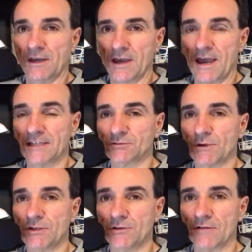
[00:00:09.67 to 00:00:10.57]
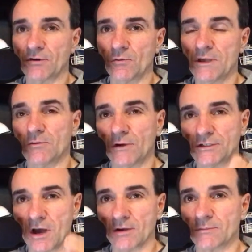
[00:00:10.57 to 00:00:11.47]
As we do every week, we
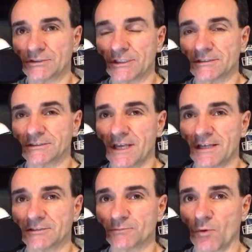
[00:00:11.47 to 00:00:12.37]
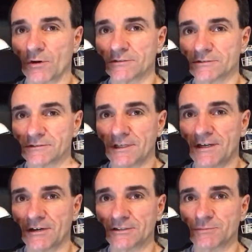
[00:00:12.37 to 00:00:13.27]
talk Michigan State sports
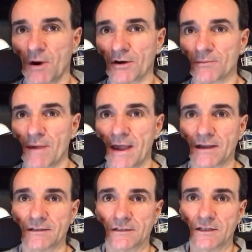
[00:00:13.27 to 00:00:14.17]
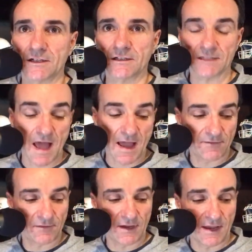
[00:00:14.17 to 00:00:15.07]
here at Spartan Mag
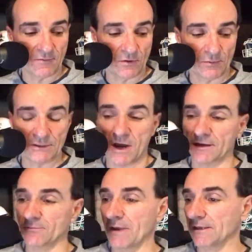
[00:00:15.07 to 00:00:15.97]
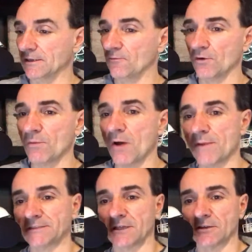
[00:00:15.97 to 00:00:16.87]
Live, and we'll be talking mainly football
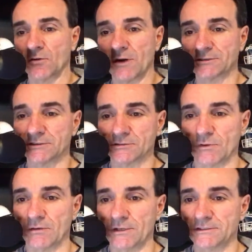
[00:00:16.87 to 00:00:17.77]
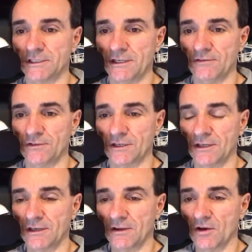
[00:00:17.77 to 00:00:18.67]
based on the questions we received
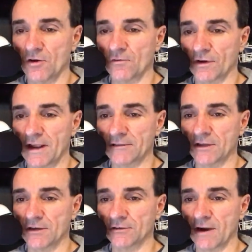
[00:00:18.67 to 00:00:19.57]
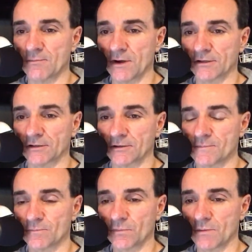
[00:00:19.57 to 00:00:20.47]
over at the Underground Bunker
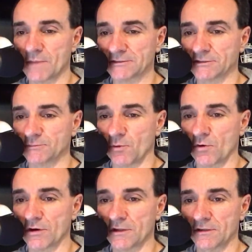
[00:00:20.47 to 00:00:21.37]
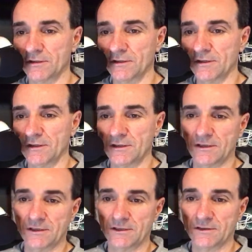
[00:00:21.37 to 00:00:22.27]
message board.
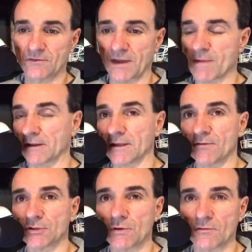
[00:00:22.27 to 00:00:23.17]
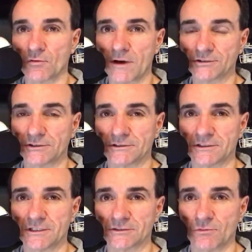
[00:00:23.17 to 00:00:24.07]
We've got about 11 or 12 questions
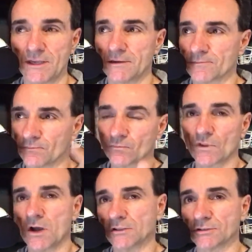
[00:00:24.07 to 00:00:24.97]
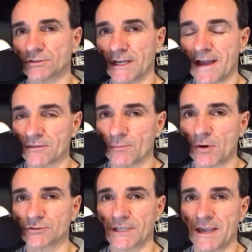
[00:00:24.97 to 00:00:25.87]
this week. Also, check out the
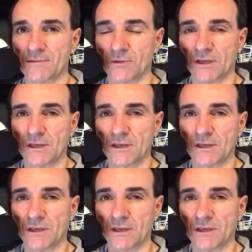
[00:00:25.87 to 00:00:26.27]
post-game